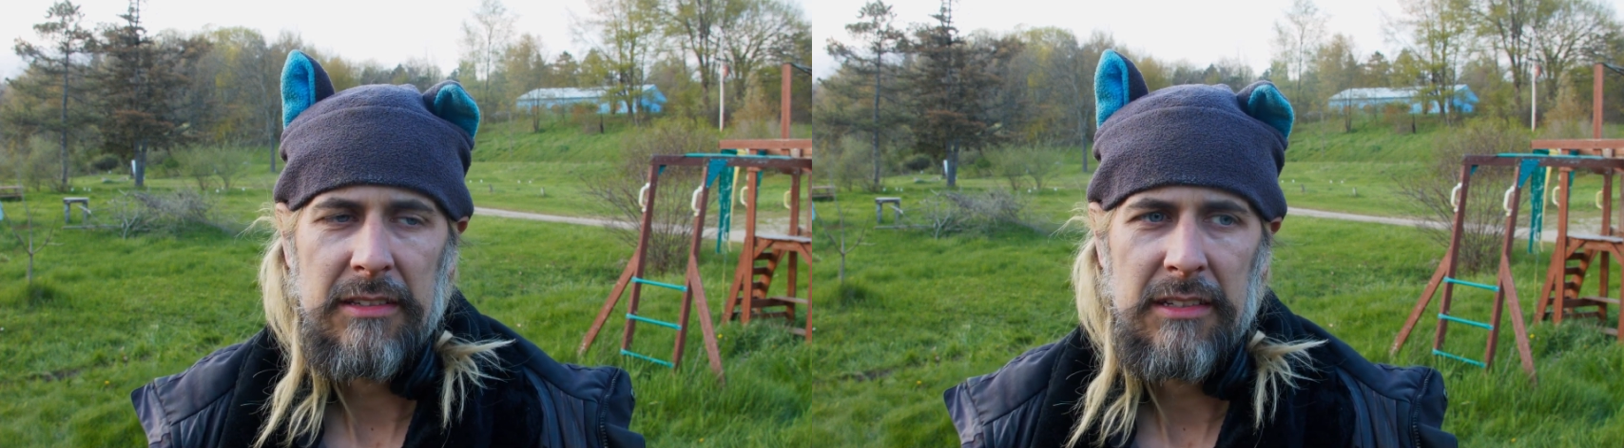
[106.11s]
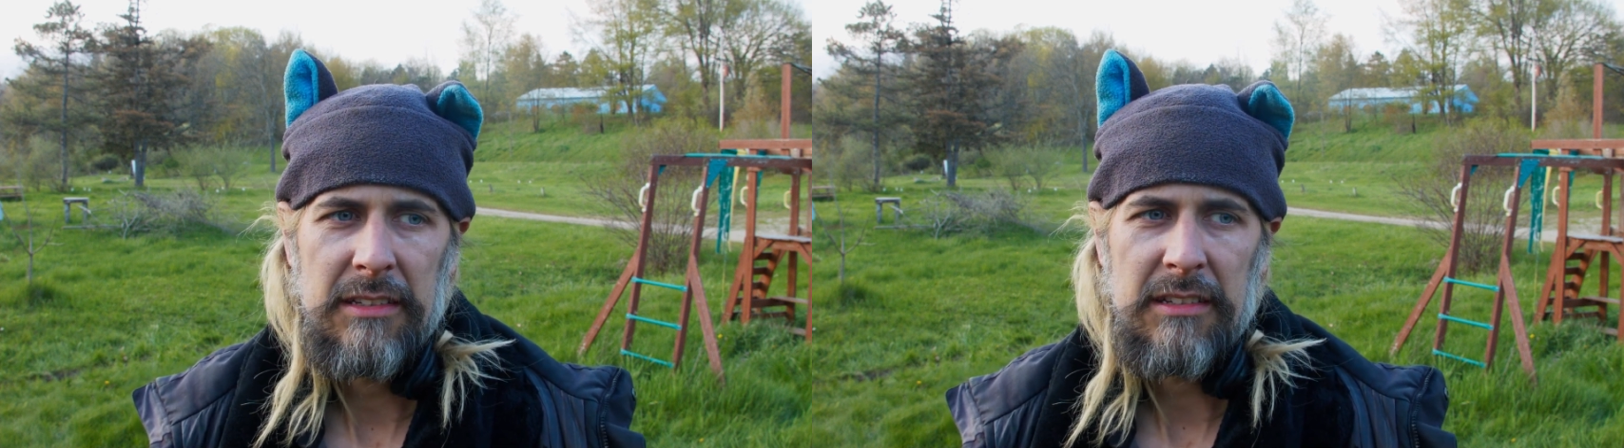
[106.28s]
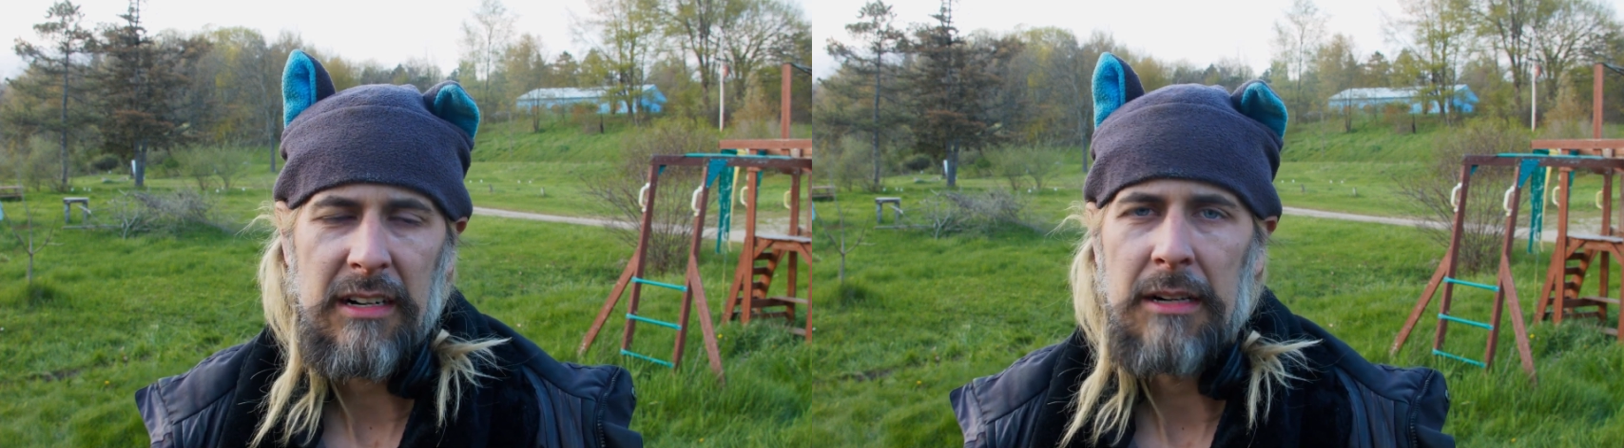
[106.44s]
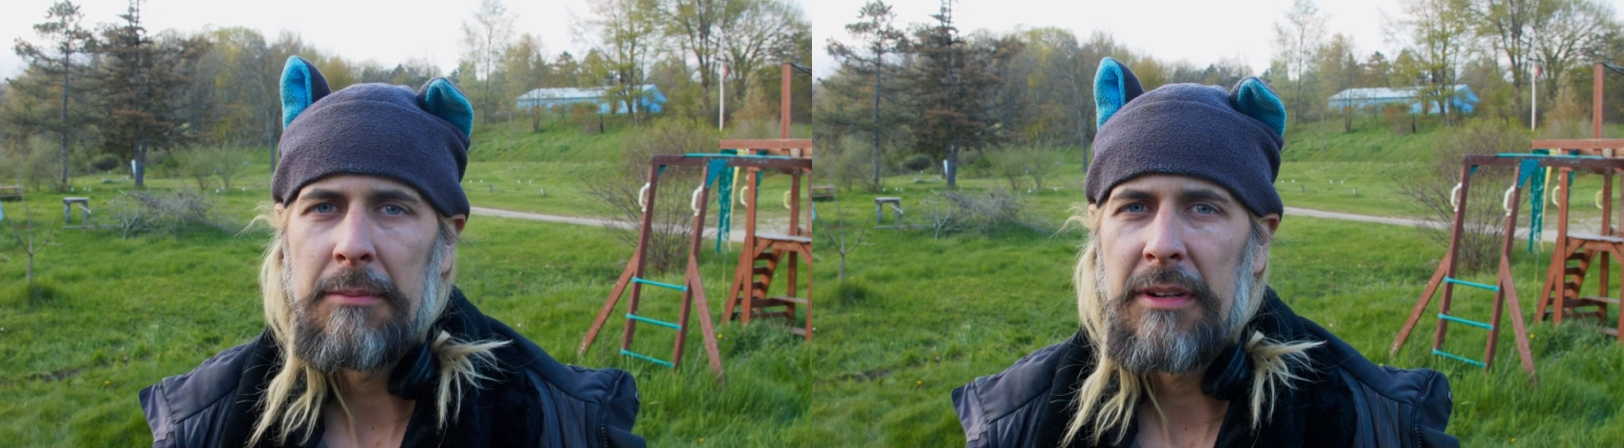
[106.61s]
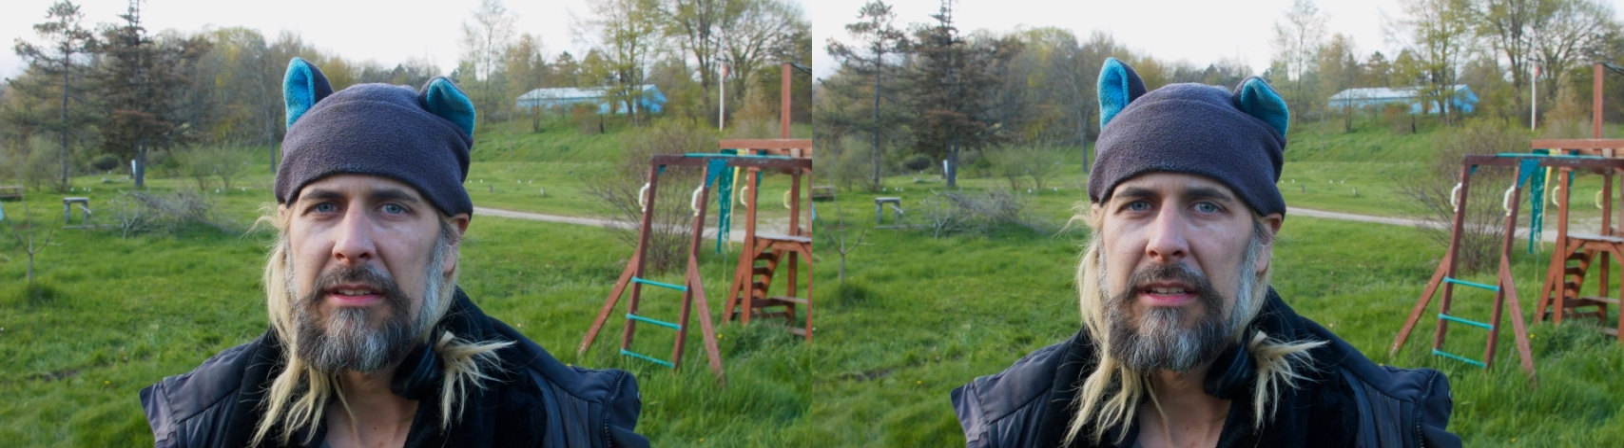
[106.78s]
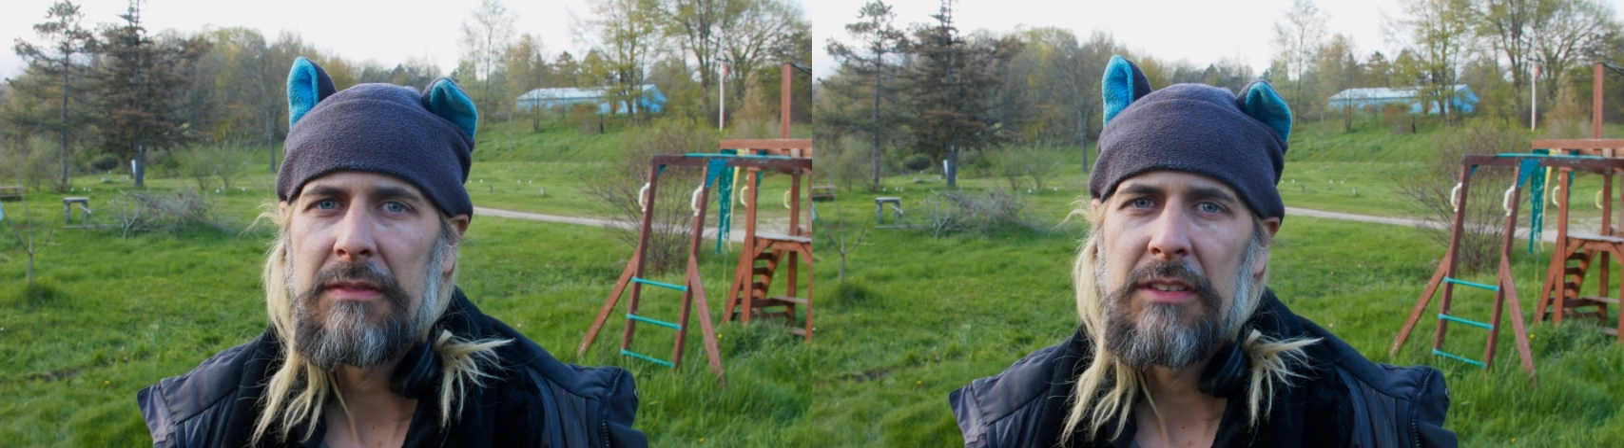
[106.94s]
the
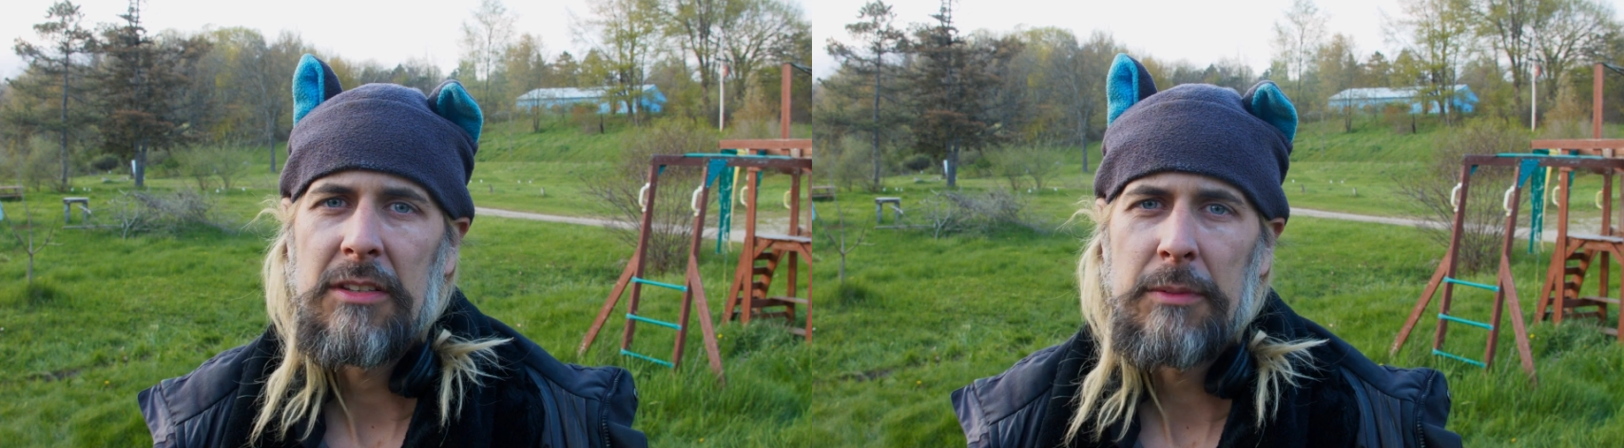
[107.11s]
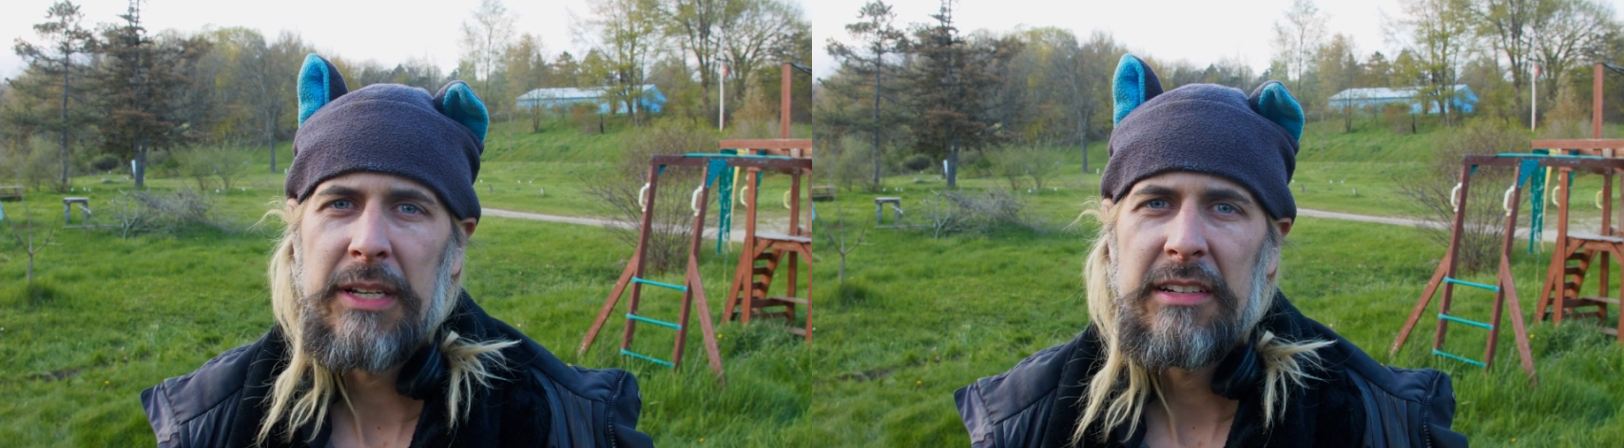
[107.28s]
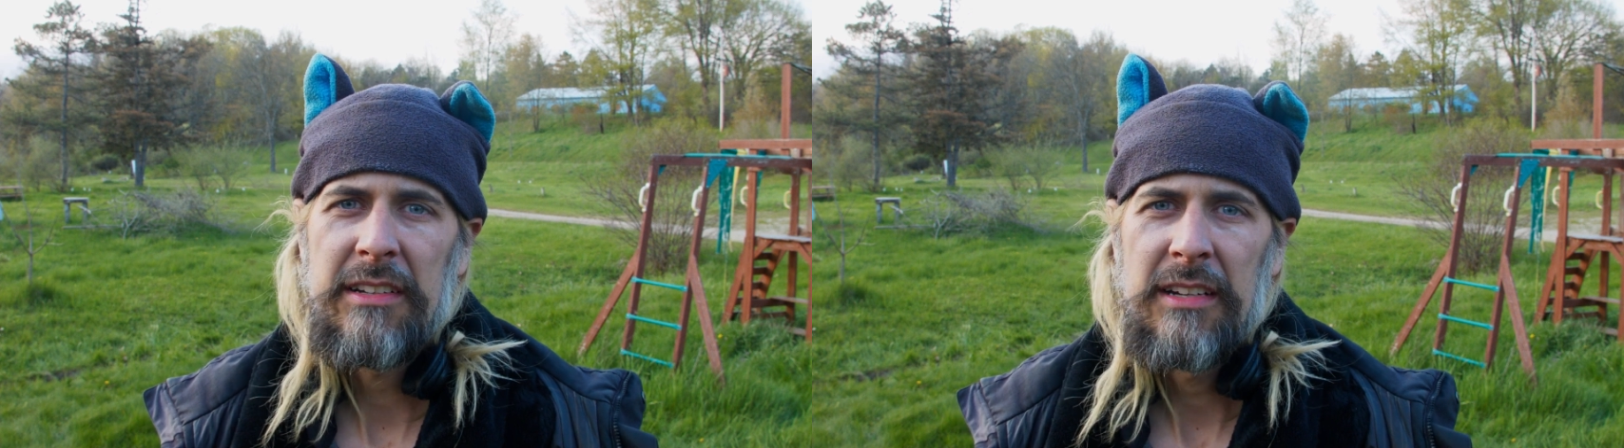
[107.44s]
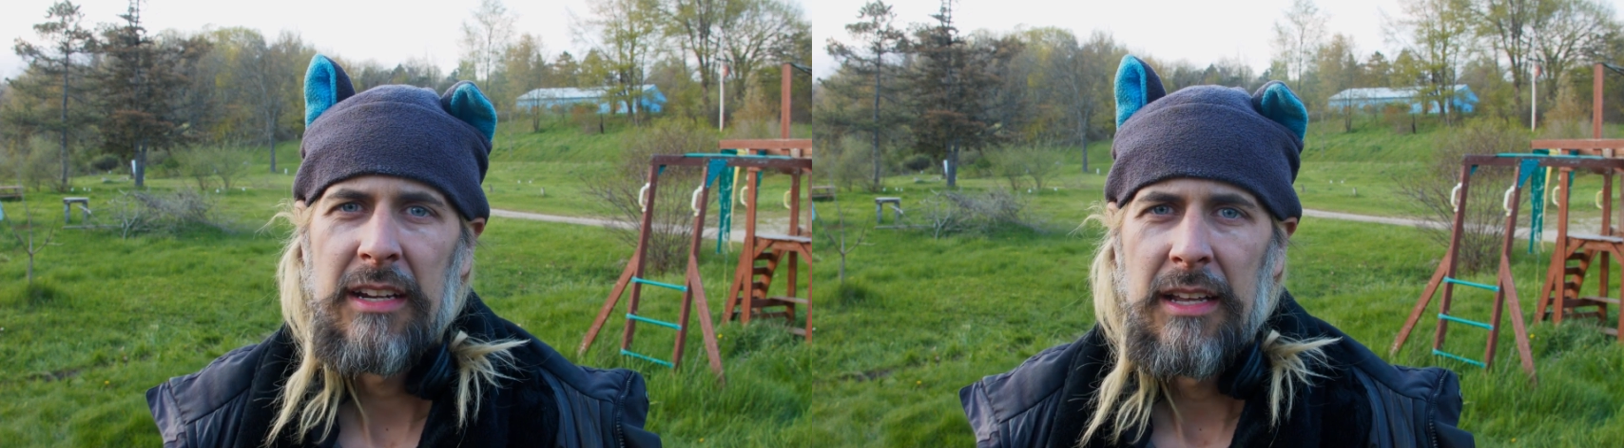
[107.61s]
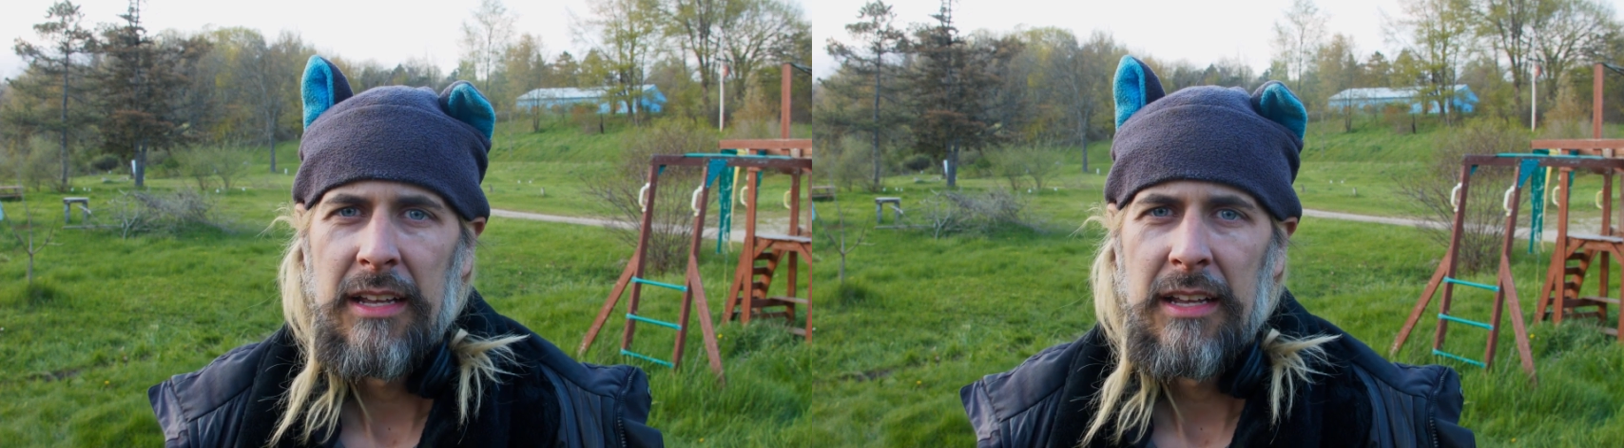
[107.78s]
terminals of the switch